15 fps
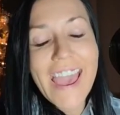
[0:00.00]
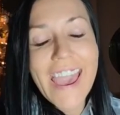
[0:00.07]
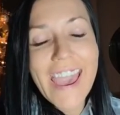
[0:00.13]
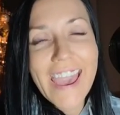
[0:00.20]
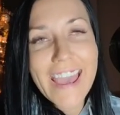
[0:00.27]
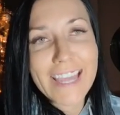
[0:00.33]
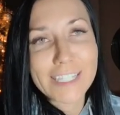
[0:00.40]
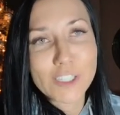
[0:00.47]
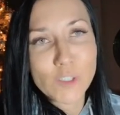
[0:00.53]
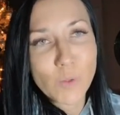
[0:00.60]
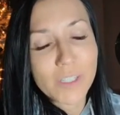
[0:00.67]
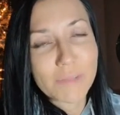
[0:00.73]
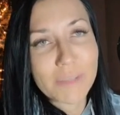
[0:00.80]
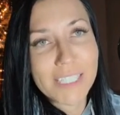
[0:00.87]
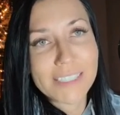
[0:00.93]
And
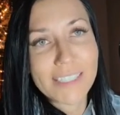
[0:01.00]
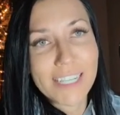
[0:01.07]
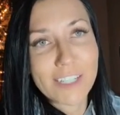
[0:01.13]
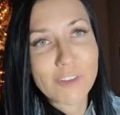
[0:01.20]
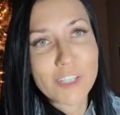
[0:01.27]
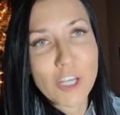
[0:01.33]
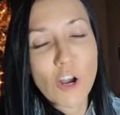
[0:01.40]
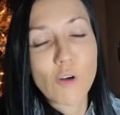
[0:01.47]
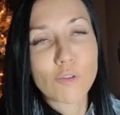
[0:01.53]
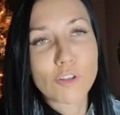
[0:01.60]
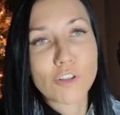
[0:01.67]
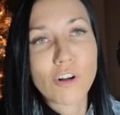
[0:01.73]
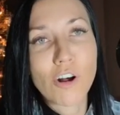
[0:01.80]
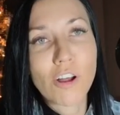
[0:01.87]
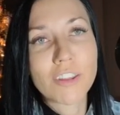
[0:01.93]
20 minutes later, the
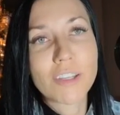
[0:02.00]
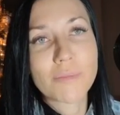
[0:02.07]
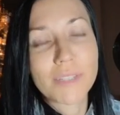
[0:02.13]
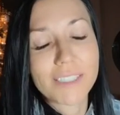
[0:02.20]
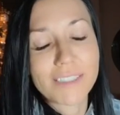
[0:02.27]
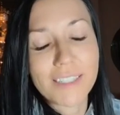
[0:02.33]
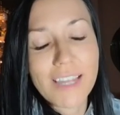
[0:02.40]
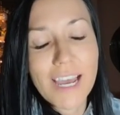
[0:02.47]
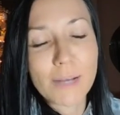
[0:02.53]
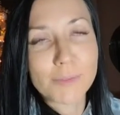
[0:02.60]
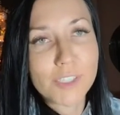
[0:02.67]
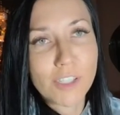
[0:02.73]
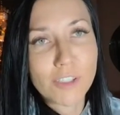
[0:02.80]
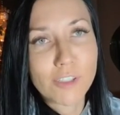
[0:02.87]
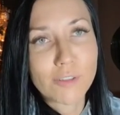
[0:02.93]
owner called them and said,
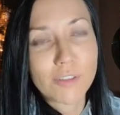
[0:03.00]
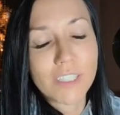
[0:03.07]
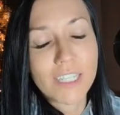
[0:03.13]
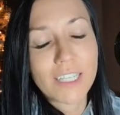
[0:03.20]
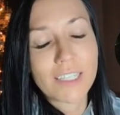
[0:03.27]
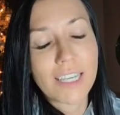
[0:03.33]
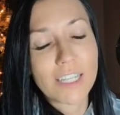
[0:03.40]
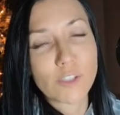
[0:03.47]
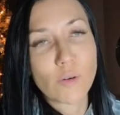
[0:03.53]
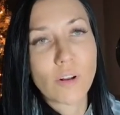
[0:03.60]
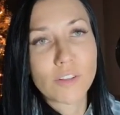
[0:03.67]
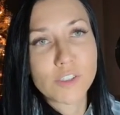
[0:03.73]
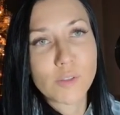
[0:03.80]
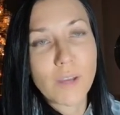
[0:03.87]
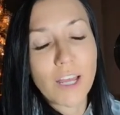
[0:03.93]
absolutely. Can you
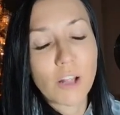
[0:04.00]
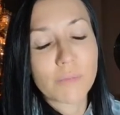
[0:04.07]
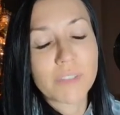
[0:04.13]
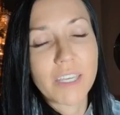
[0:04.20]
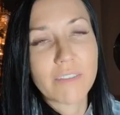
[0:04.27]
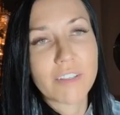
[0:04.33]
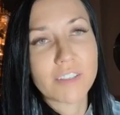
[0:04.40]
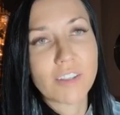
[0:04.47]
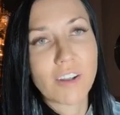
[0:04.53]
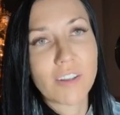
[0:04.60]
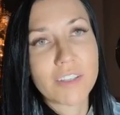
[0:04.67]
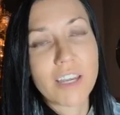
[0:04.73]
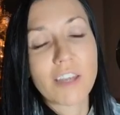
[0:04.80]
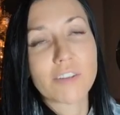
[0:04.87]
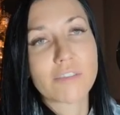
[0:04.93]
also help give it to
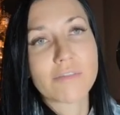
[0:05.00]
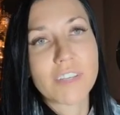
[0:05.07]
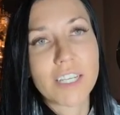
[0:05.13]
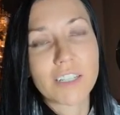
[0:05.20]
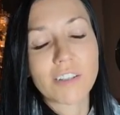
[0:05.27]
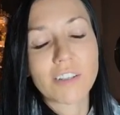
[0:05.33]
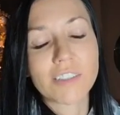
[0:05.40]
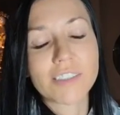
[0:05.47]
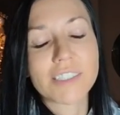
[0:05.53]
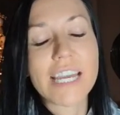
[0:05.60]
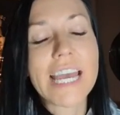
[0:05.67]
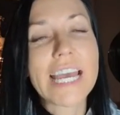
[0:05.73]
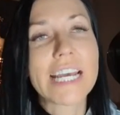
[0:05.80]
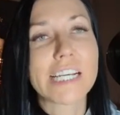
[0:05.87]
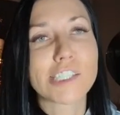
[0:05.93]
all the other vehicles?
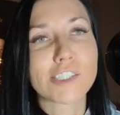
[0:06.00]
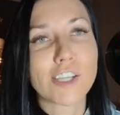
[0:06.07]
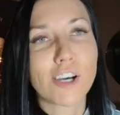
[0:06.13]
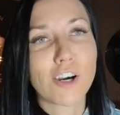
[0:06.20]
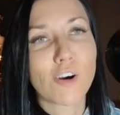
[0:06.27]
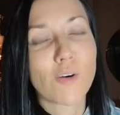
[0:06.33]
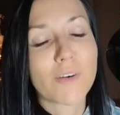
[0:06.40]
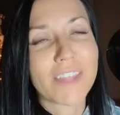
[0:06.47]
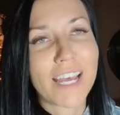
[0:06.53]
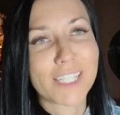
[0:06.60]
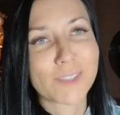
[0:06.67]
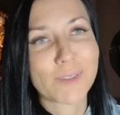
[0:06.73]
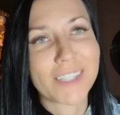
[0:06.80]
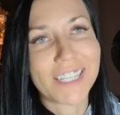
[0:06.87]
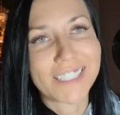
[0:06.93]
So
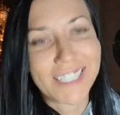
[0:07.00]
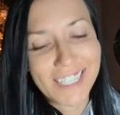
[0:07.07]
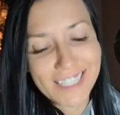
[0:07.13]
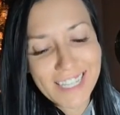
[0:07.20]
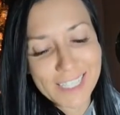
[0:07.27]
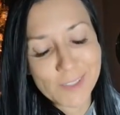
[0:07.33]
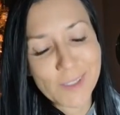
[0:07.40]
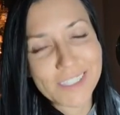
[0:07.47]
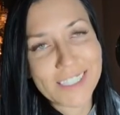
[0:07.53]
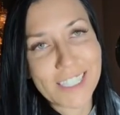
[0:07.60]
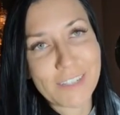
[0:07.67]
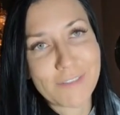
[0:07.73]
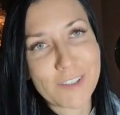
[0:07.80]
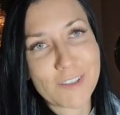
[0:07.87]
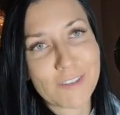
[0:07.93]
that's what they did. That's why I
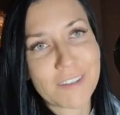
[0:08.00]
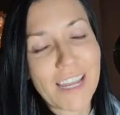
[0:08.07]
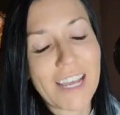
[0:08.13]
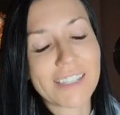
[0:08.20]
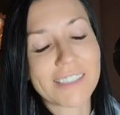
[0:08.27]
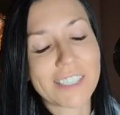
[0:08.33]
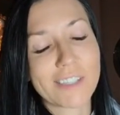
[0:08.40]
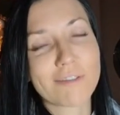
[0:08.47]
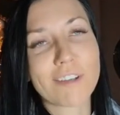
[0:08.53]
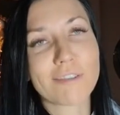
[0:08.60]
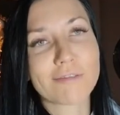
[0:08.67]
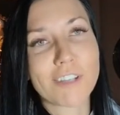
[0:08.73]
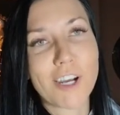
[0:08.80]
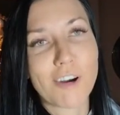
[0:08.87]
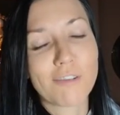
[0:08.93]
said, if you don't ask, you
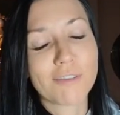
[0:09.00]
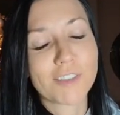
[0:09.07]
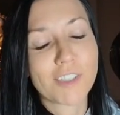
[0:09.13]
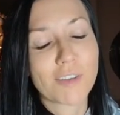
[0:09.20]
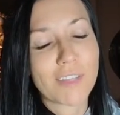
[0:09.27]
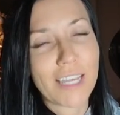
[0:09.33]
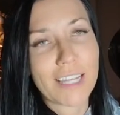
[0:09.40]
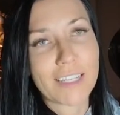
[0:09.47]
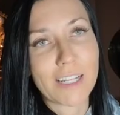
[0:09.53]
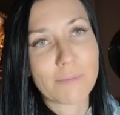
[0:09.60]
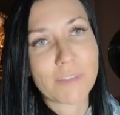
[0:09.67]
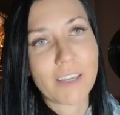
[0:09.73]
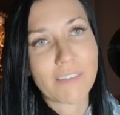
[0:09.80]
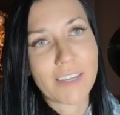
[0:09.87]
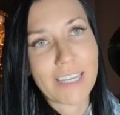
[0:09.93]
don't know. So they ended
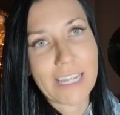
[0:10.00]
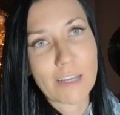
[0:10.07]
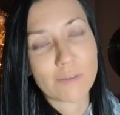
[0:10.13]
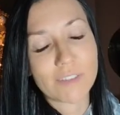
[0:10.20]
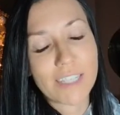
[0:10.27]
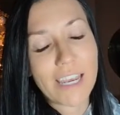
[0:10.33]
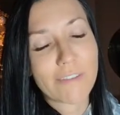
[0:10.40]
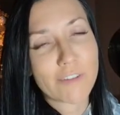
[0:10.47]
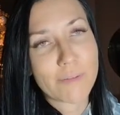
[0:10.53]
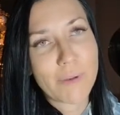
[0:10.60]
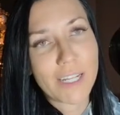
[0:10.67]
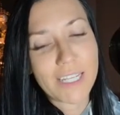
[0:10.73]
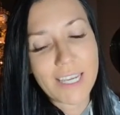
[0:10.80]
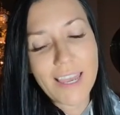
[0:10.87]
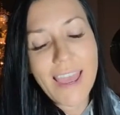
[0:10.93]
up giving it out to
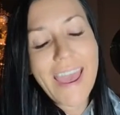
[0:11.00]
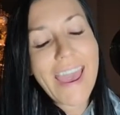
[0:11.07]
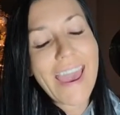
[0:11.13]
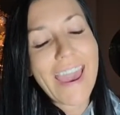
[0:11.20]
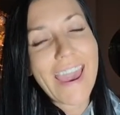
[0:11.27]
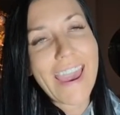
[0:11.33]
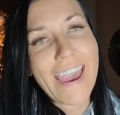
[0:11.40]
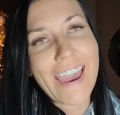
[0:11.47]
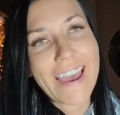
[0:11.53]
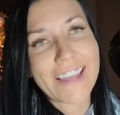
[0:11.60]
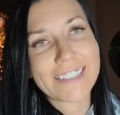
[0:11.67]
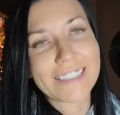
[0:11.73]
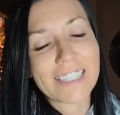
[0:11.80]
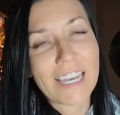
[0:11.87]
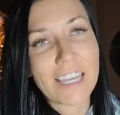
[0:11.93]
everybody.
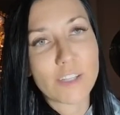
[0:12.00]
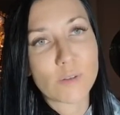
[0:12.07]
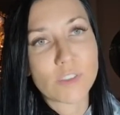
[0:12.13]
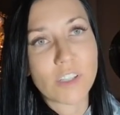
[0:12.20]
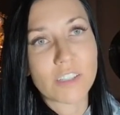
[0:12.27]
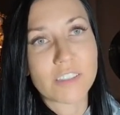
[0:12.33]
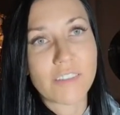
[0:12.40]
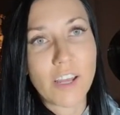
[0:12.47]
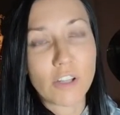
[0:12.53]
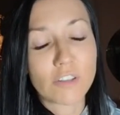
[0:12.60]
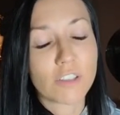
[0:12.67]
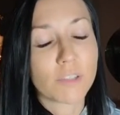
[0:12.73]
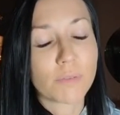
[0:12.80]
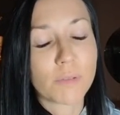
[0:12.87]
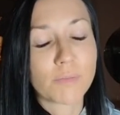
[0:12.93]
And there was lots of
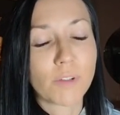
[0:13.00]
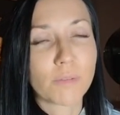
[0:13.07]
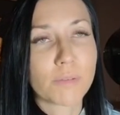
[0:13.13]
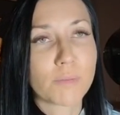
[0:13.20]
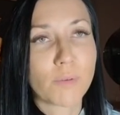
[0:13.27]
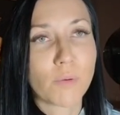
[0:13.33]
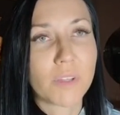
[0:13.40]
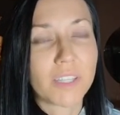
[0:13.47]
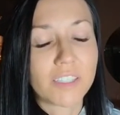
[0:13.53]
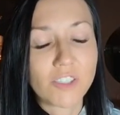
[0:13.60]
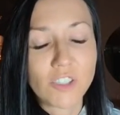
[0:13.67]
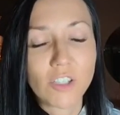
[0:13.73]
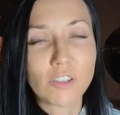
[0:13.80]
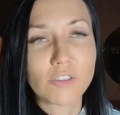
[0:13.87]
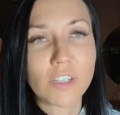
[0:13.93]
elderly people, people with
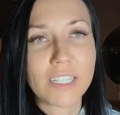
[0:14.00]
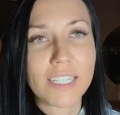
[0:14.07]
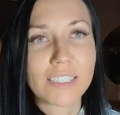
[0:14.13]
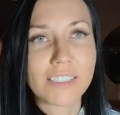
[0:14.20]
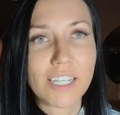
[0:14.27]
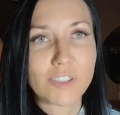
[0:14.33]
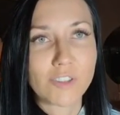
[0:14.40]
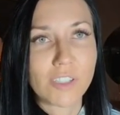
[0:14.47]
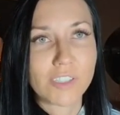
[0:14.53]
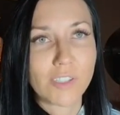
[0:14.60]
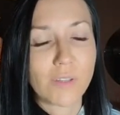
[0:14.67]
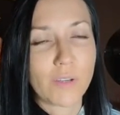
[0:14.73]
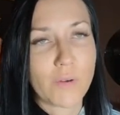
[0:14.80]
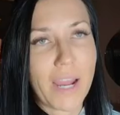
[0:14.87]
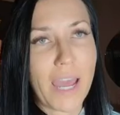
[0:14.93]
children, etc.
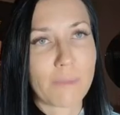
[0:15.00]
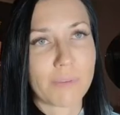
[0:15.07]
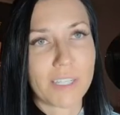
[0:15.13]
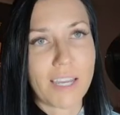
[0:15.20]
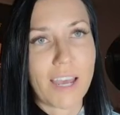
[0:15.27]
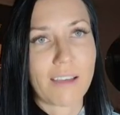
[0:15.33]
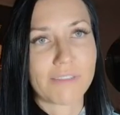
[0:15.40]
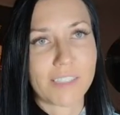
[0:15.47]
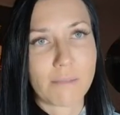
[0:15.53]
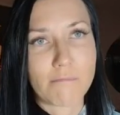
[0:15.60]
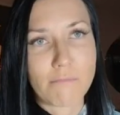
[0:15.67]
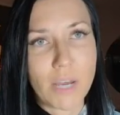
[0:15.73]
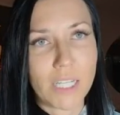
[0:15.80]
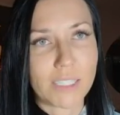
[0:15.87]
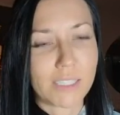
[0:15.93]
So they were happy to have
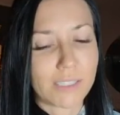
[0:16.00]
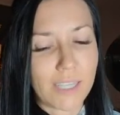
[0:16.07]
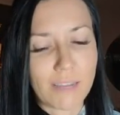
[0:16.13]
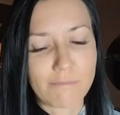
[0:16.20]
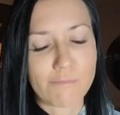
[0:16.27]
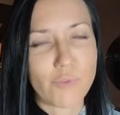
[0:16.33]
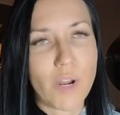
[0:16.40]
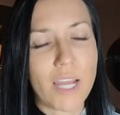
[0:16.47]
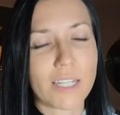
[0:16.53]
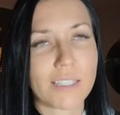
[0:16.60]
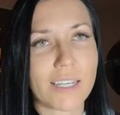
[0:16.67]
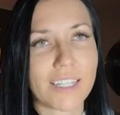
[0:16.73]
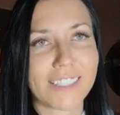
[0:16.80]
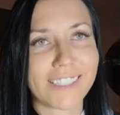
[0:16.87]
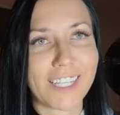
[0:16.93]
some buns and
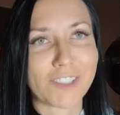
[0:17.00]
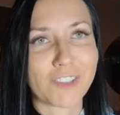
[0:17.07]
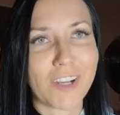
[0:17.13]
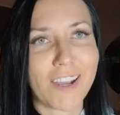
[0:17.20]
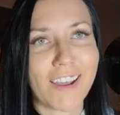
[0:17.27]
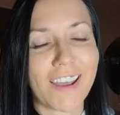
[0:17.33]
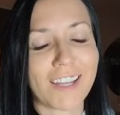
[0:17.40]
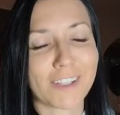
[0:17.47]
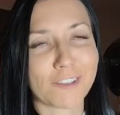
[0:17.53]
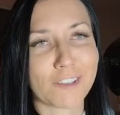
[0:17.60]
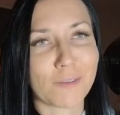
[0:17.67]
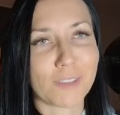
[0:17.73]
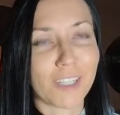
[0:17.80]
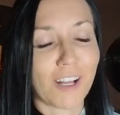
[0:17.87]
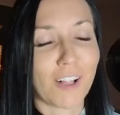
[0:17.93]
bread, etc. I don't
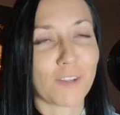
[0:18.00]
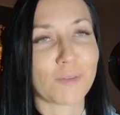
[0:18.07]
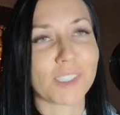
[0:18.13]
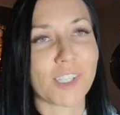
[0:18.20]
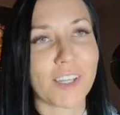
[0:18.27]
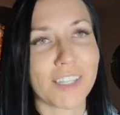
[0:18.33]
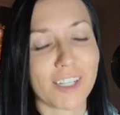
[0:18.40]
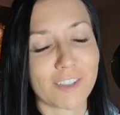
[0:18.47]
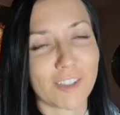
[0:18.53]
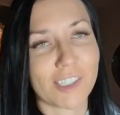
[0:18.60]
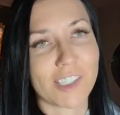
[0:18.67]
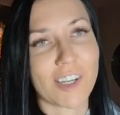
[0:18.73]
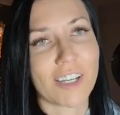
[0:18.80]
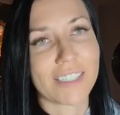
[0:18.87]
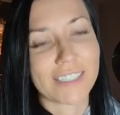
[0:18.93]
know what all was on there,
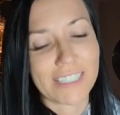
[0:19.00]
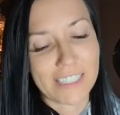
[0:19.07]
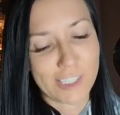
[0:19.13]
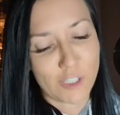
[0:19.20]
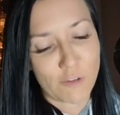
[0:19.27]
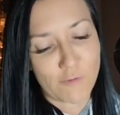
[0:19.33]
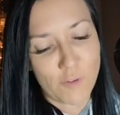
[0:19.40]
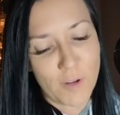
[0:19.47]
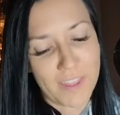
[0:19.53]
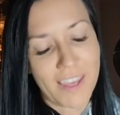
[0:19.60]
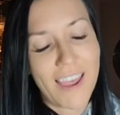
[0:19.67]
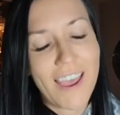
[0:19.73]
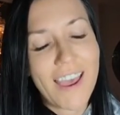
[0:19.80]
croissants and so forth.